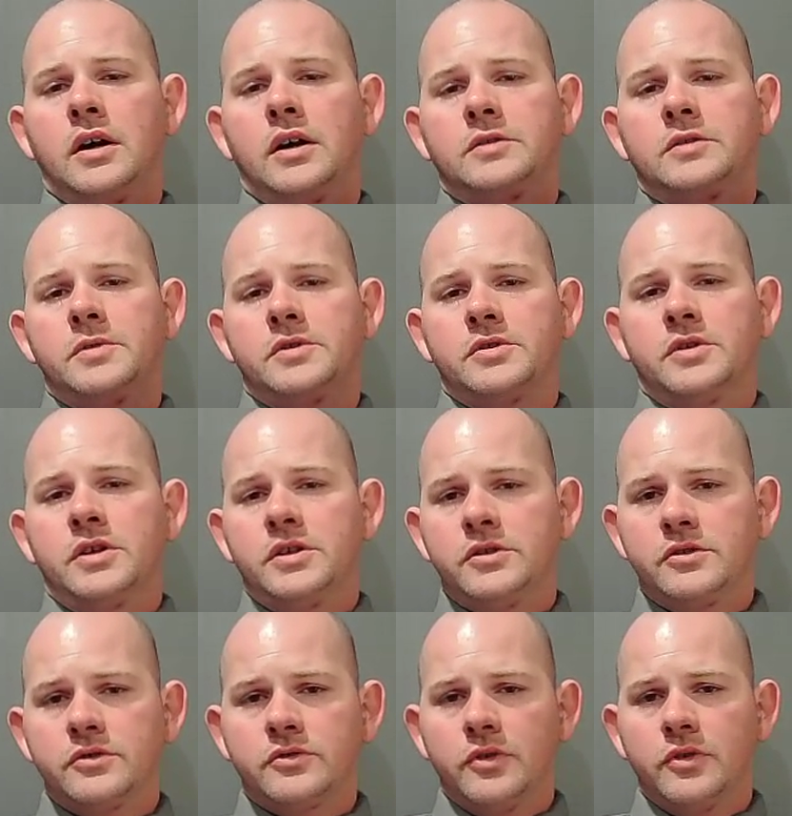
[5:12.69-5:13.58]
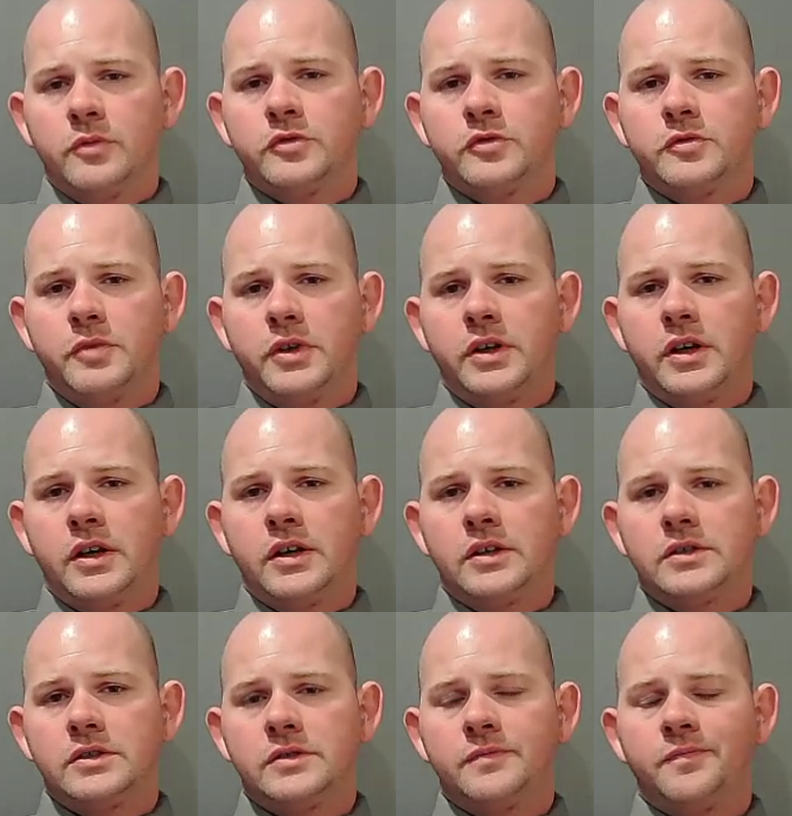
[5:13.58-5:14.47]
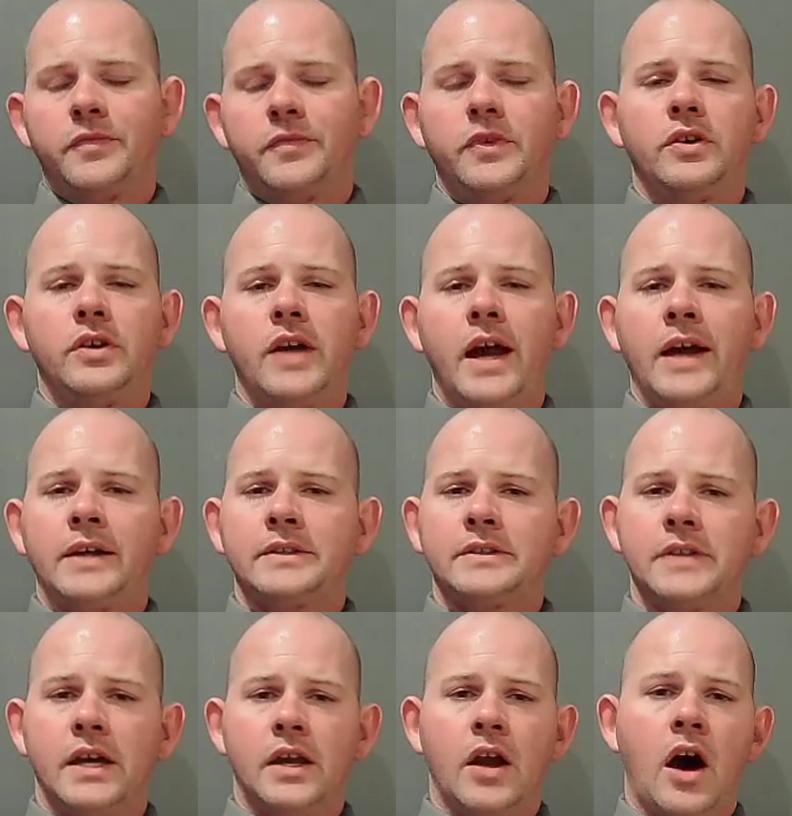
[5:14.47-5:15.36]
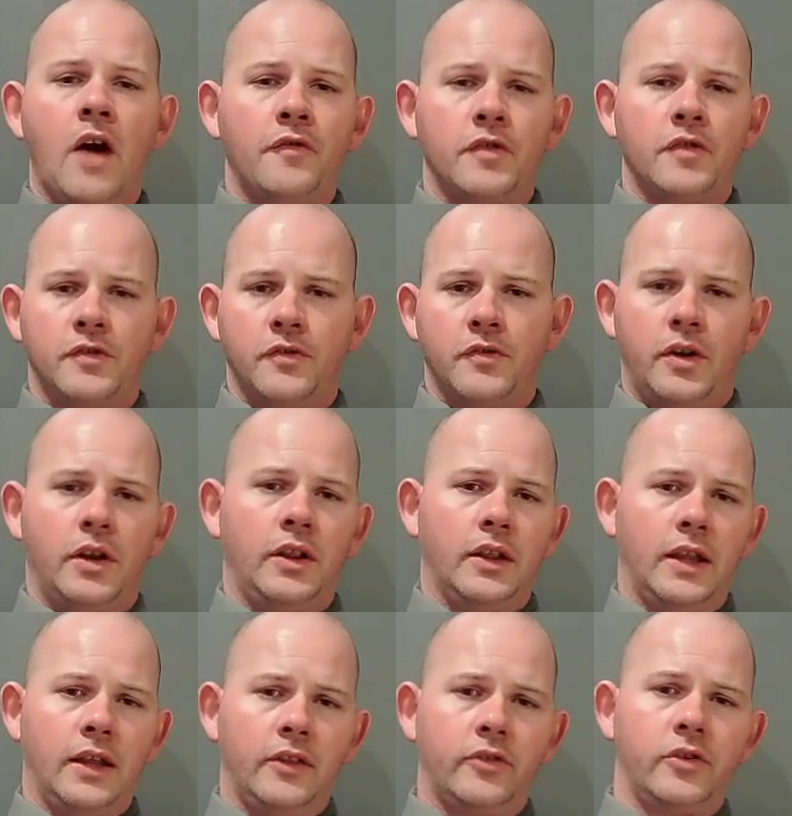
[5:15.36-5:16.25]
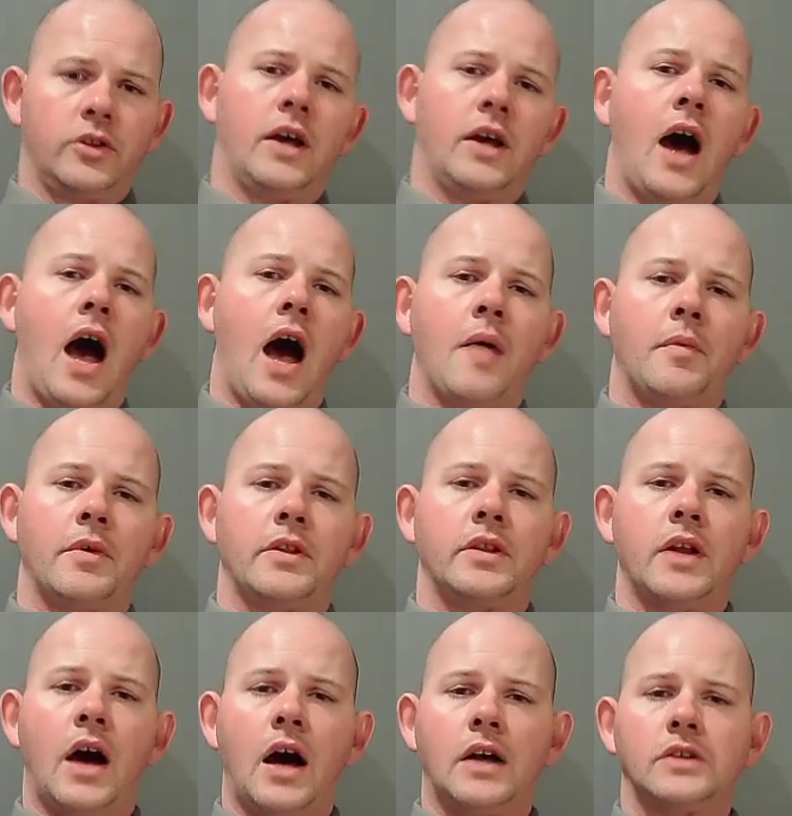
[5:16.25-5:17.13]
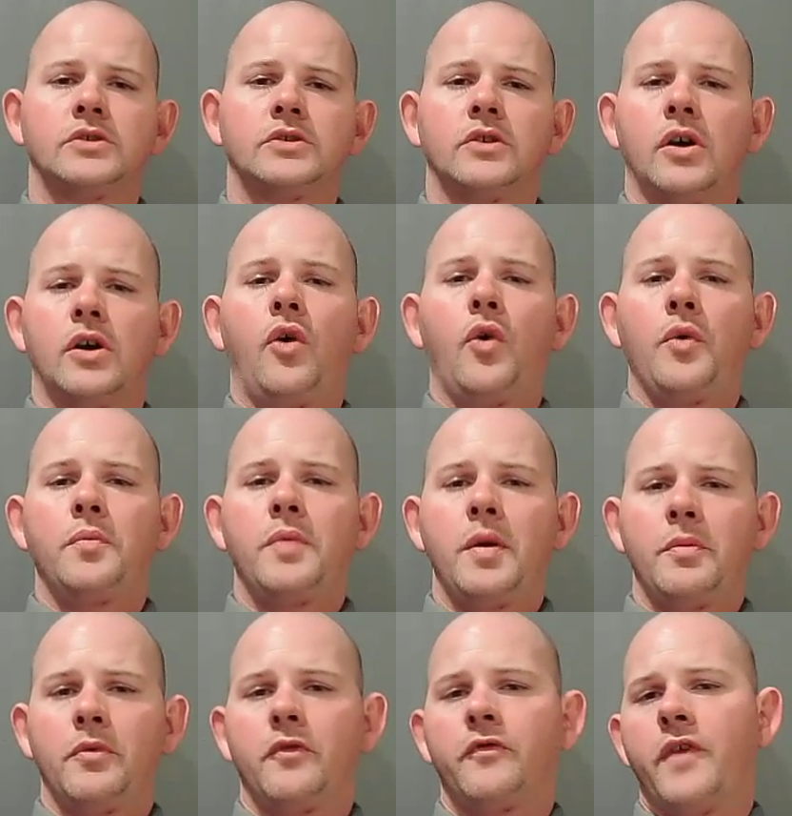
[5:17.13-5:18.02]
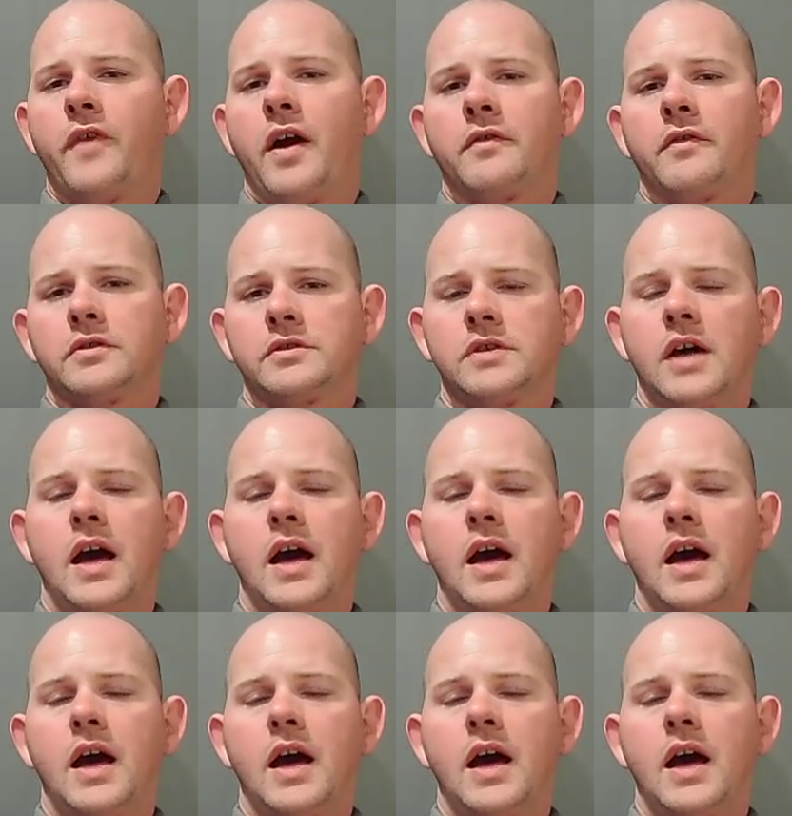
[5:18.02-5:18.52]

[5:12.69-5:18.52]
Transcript: special interest groups, because you can't stay in office for any length of time and not start owing people favors.